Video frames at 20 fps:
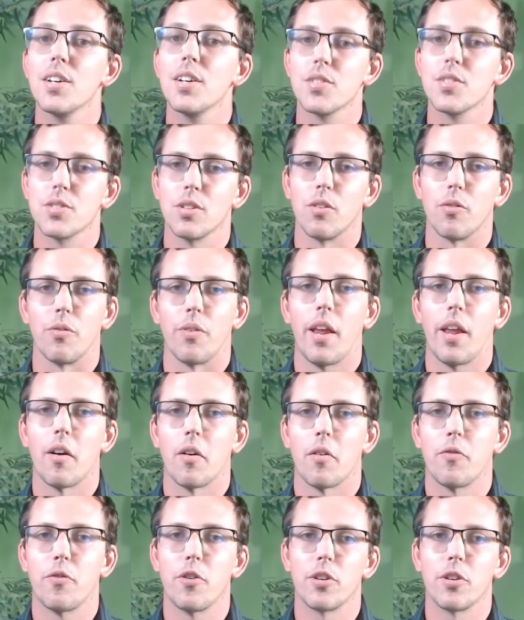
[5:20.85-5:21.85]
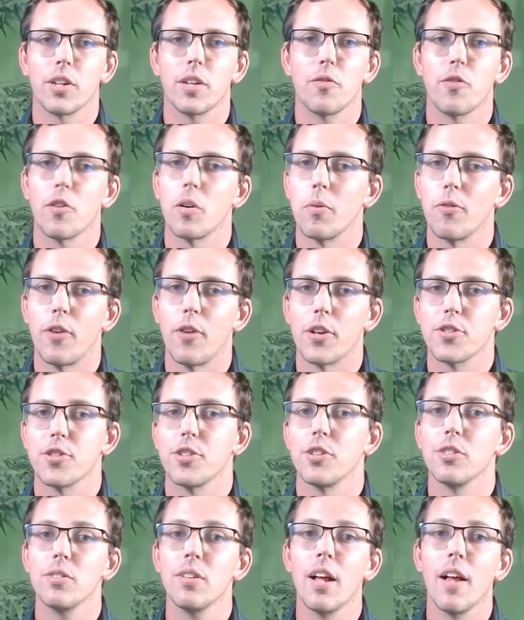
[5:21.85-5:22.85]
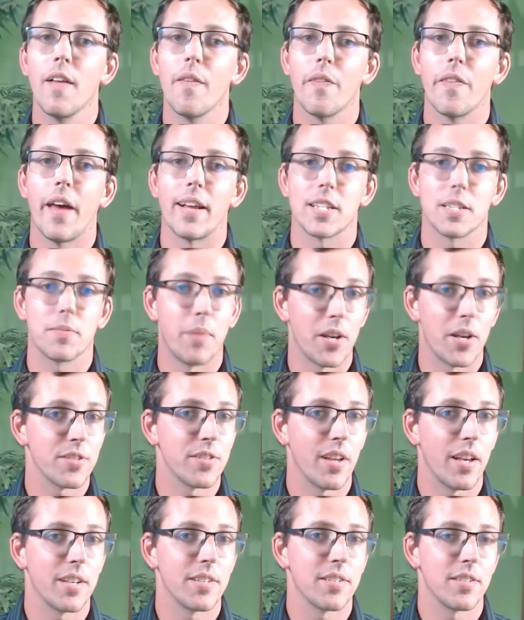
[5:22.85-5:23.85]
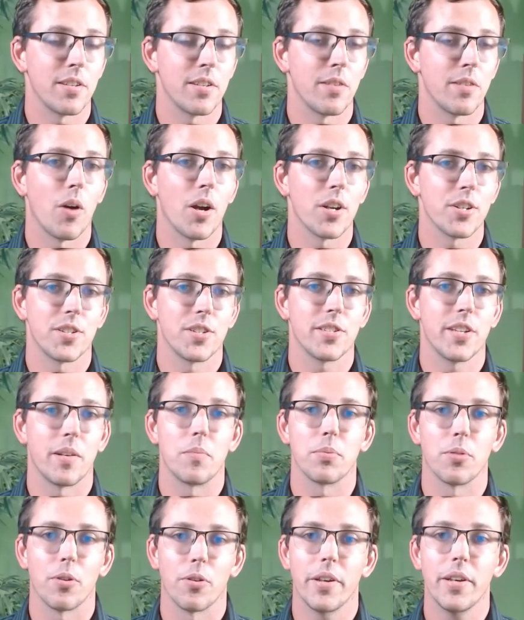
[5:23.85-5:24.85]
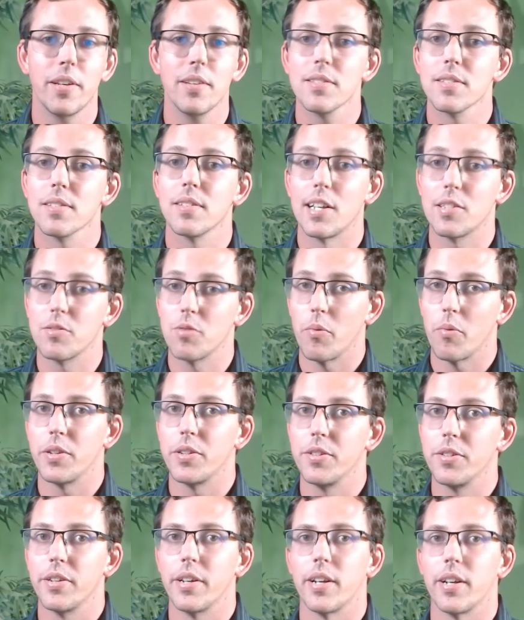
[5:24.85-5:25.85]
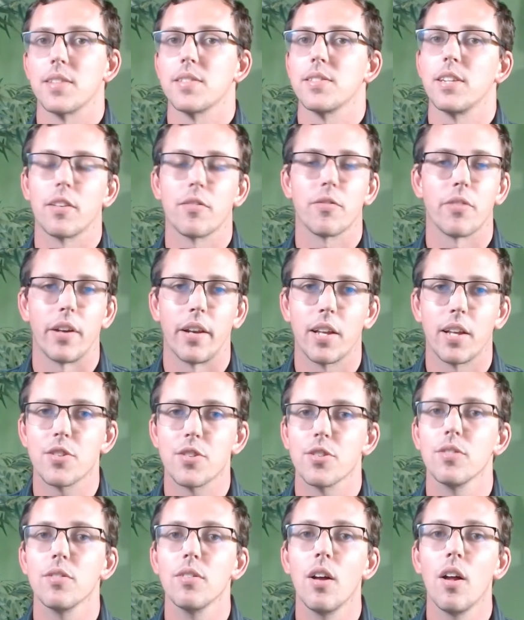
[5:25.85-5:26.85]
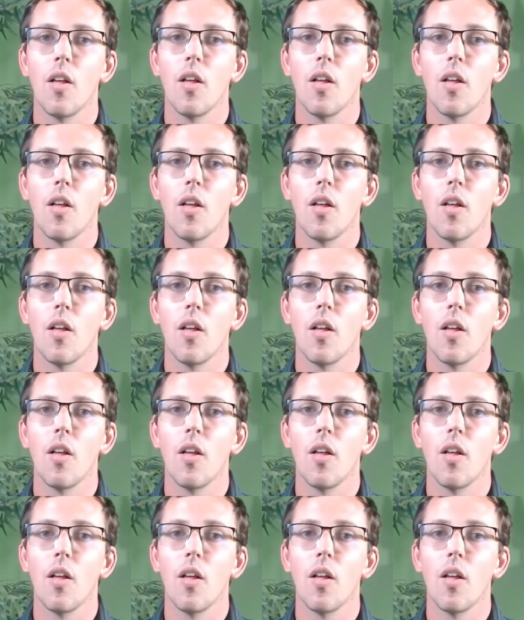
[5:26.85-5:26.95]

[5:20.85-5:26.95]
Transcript: So now if you're looking for a professional that specializes in Washington State employees, that's what we do here at Scenic Financial.